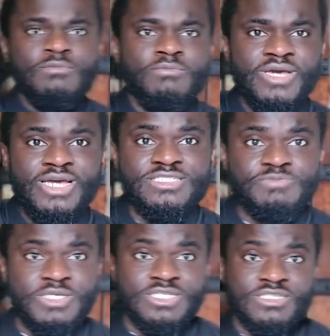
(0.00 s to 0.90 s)
May I
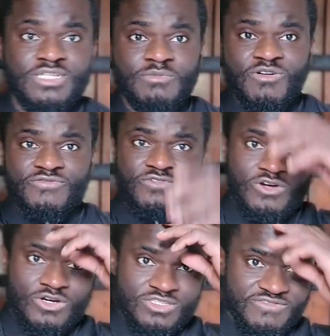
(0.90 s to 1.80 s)
speak in the name of
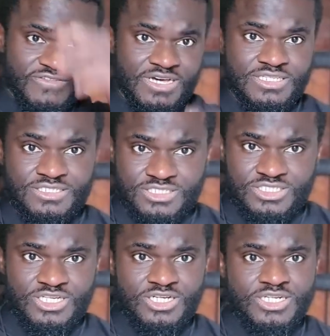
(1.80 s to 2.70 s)
God, the Father, the
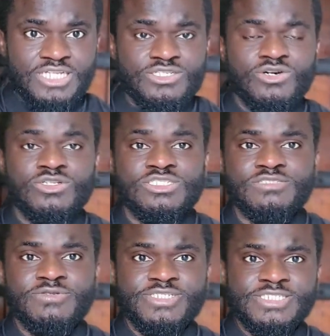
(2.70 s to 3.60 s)
Son, and the Holy
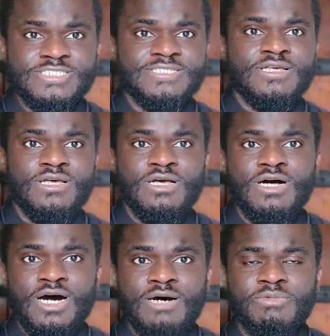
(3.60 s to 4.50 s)
Spirit.
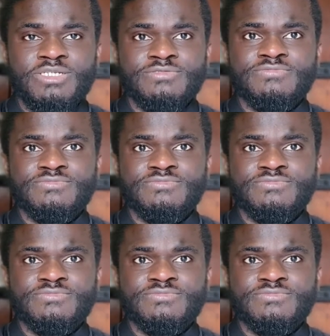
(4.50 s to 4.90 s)
Amen.